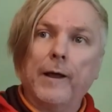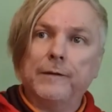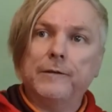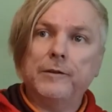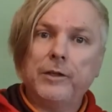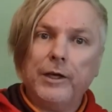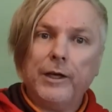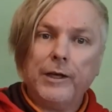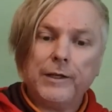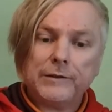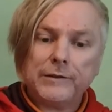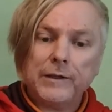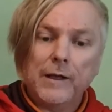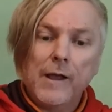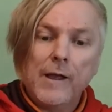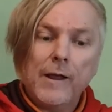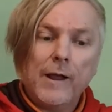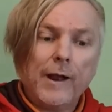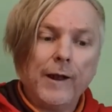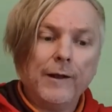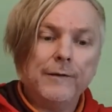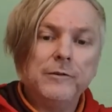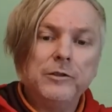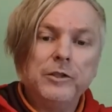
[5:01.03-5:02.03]
like this,
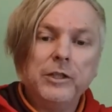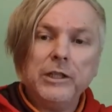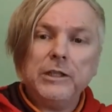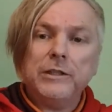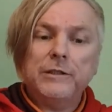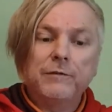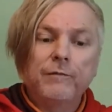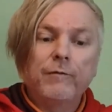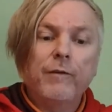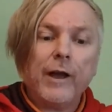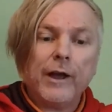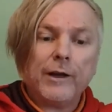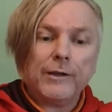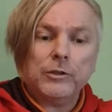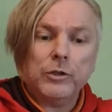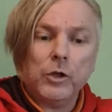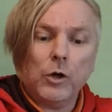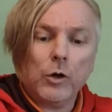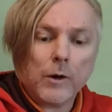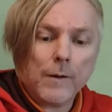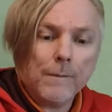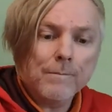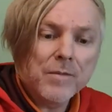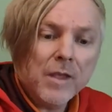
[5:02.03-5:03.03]
and this
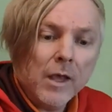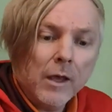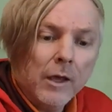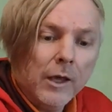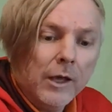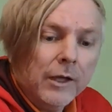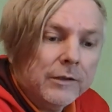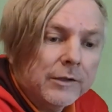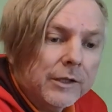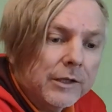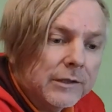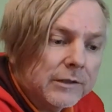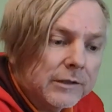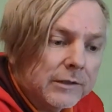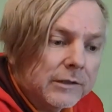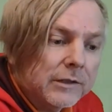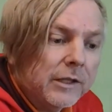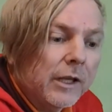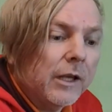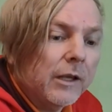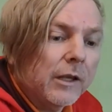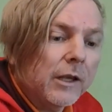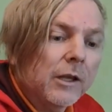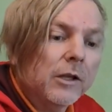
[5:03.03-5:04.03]
vector, it is
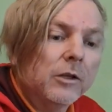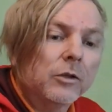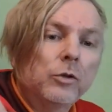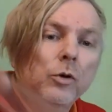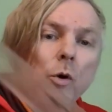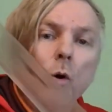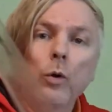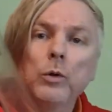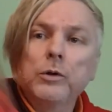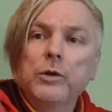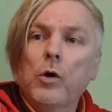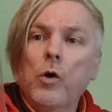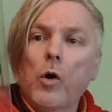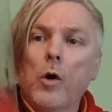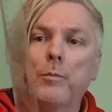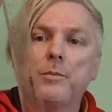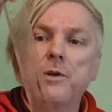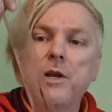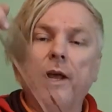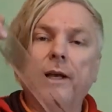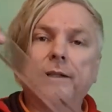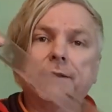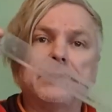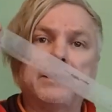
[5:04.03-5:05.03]
sticking to all the
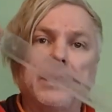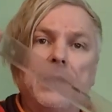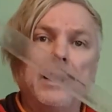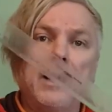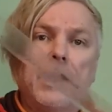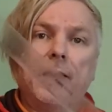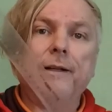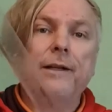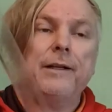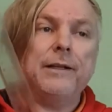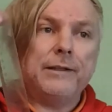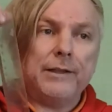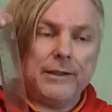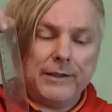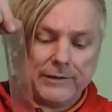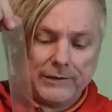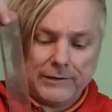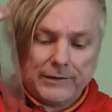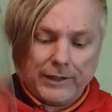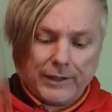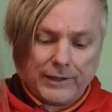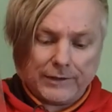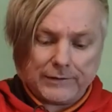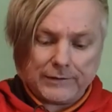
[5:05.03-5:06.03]
objects. Let's say that it
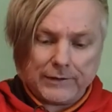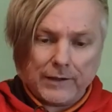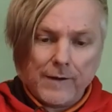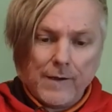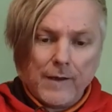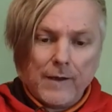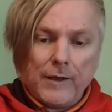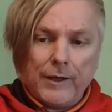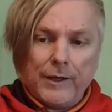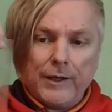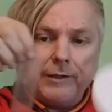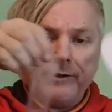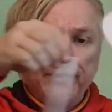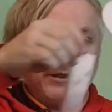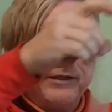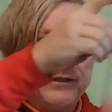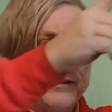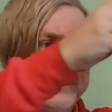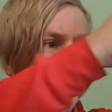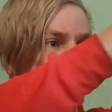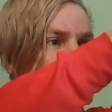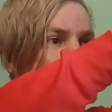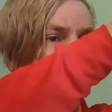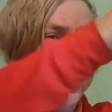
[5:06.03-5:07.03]
is this. It
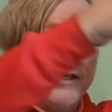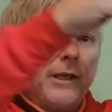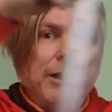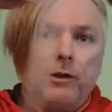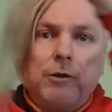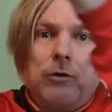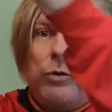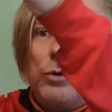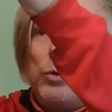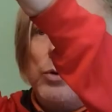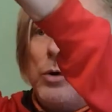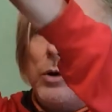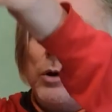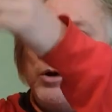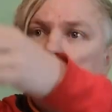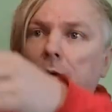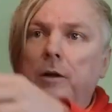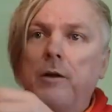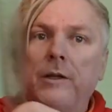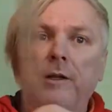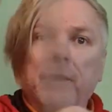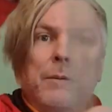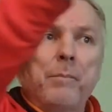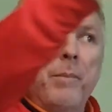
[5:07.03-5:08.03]
is sticking
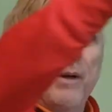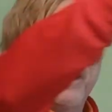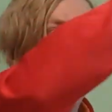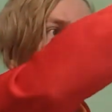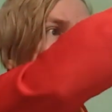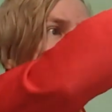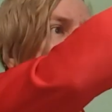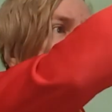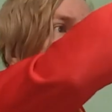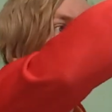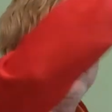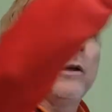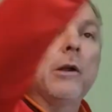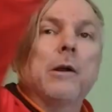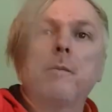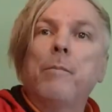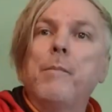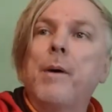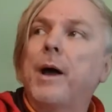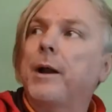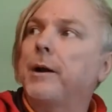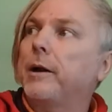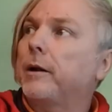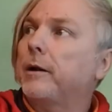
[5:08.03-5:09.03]
to in a perpendicular
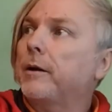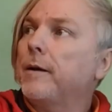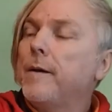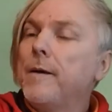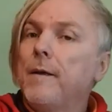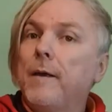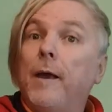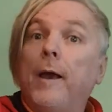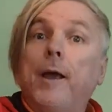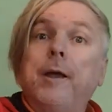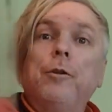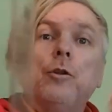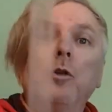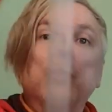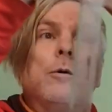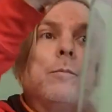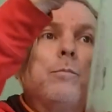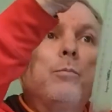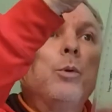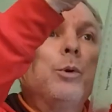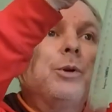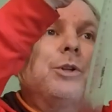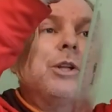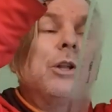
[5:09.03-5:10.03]
manner, and
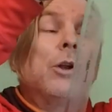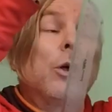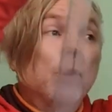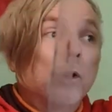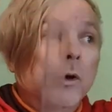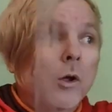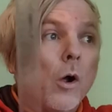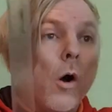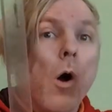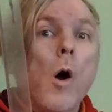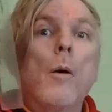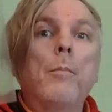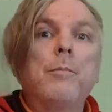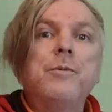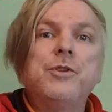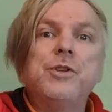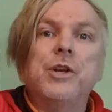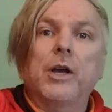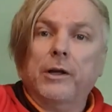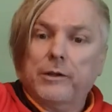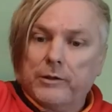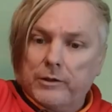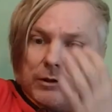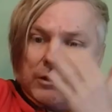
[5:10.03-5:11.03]
you'll put it on an
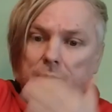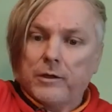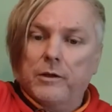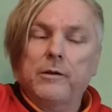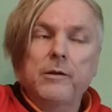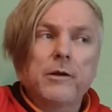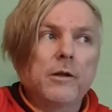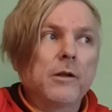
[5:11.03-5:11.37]
object,